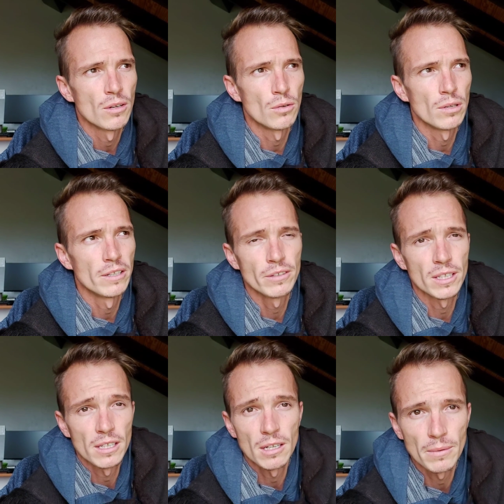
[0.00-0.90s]
or living
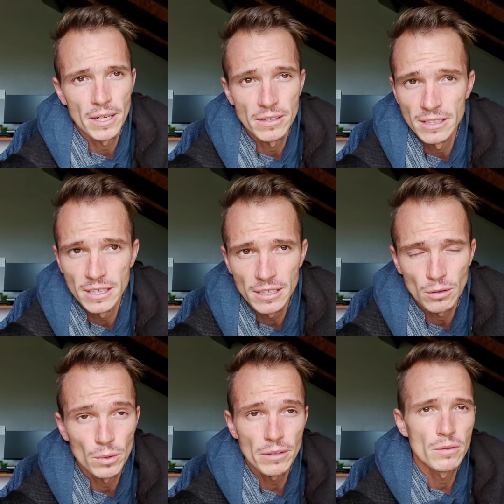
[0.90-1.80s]
income guarantee or
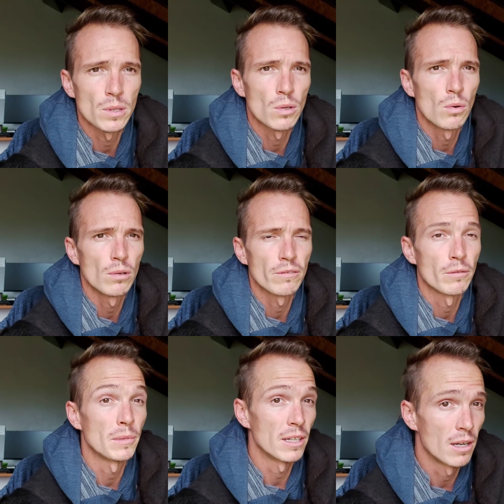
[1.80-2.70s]
whatever you want to call it from
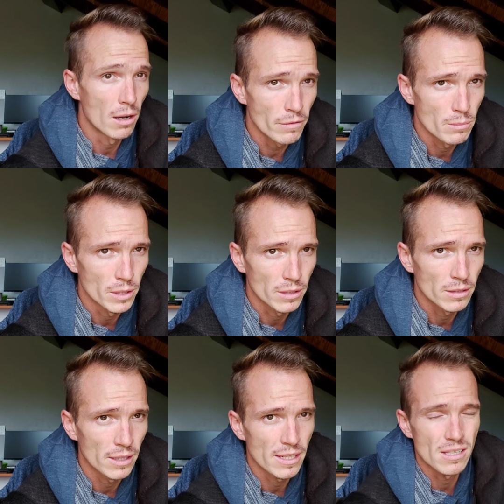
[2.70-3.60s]
the government,
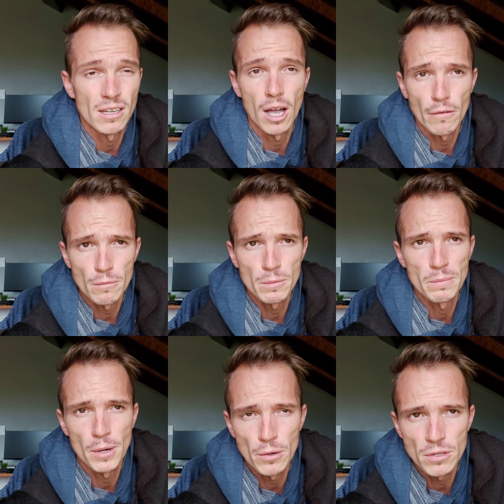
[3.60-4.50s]
as the government
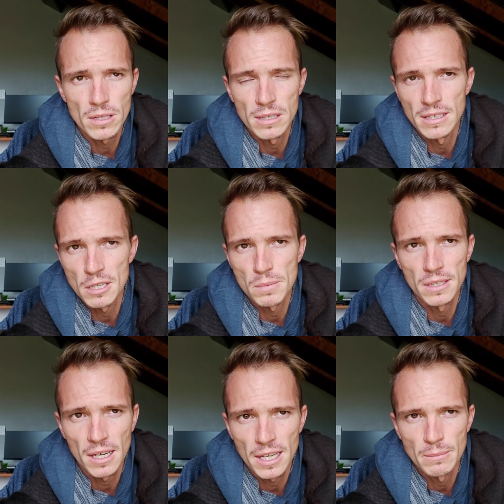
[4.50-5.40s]
proposes it in a desperate
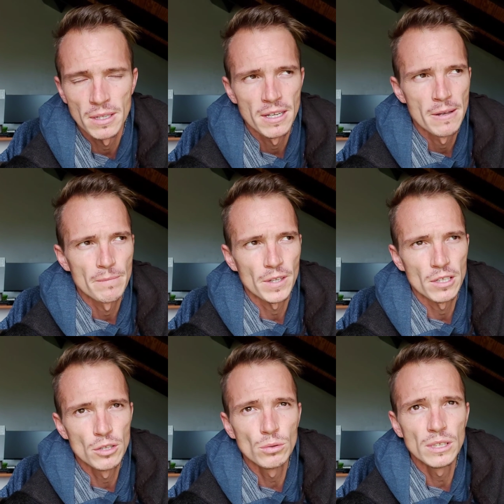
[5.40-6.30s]
time, that
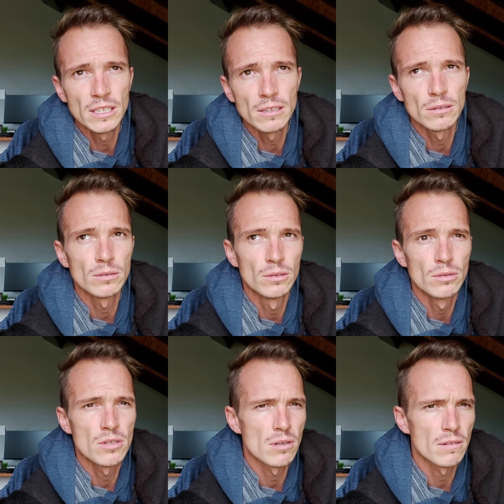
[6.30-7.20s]
you need to do
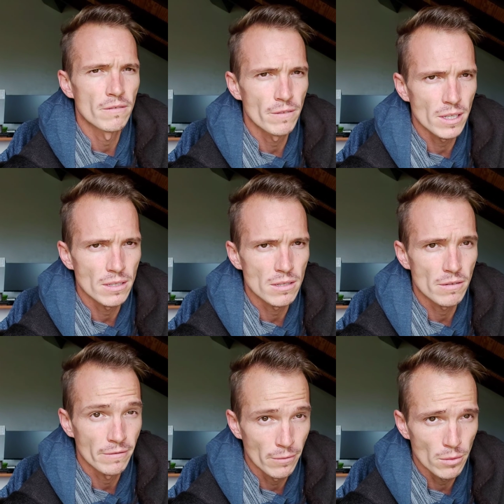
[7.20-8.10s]
certain things
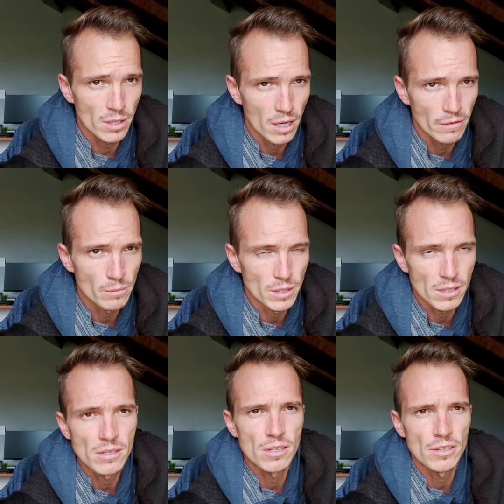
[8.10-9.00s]
for the government,
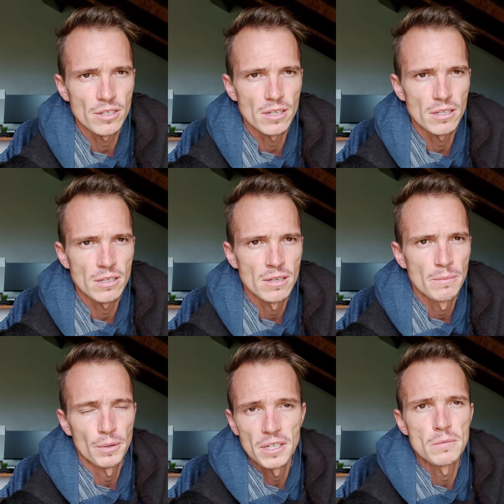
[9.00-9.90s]
such as
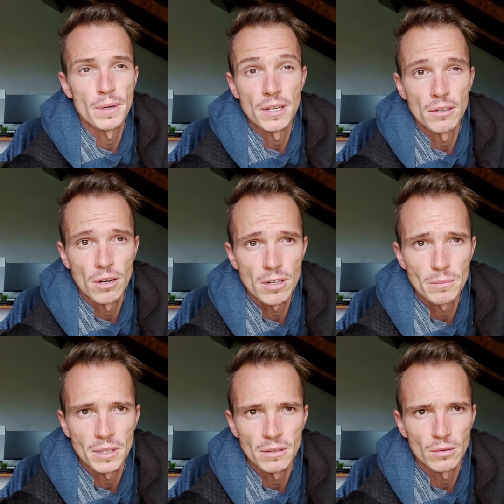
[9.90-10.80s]
participate in the
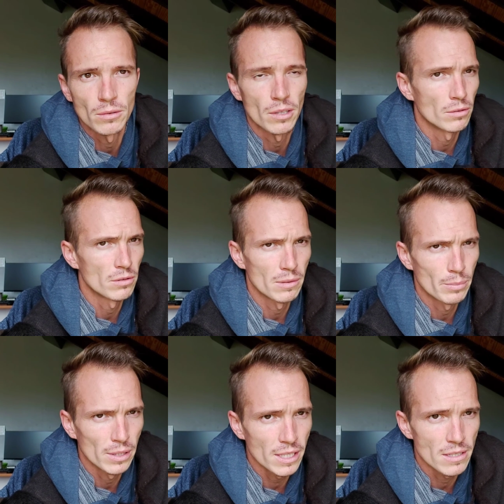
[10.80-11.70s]
army or go to the
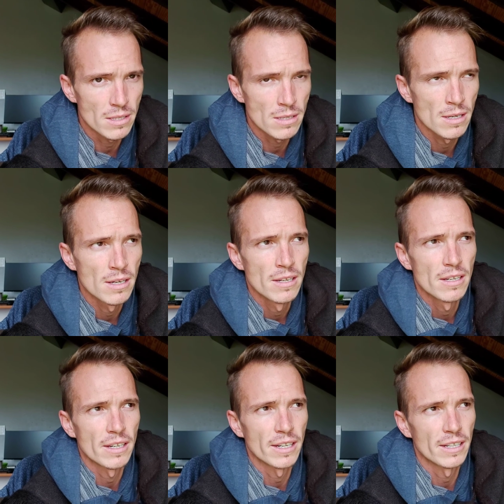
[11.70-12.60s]
police
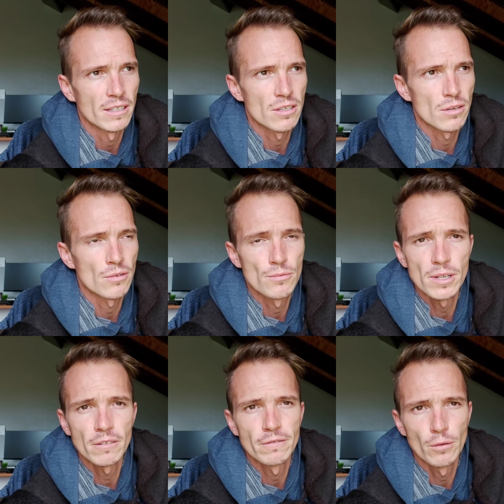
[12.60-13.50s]
and start
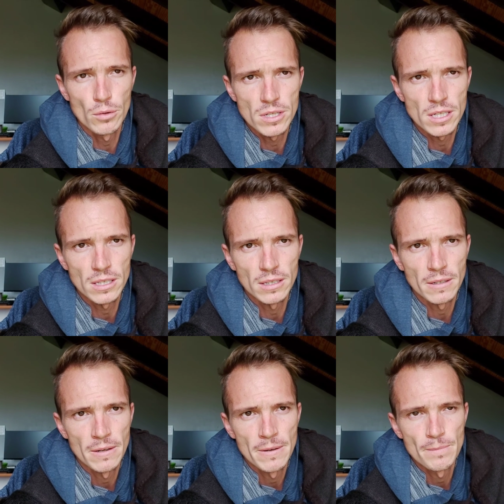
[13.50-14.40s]
reinforcing
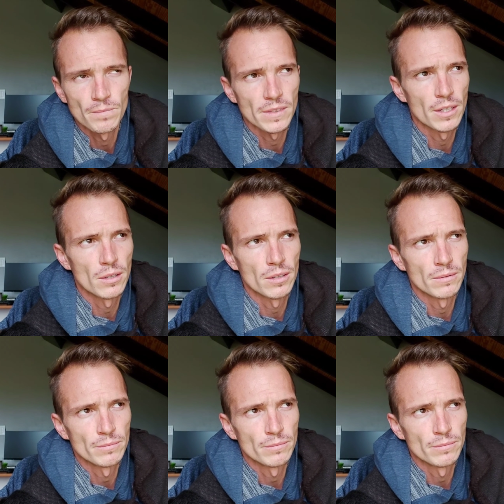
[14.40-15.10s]
the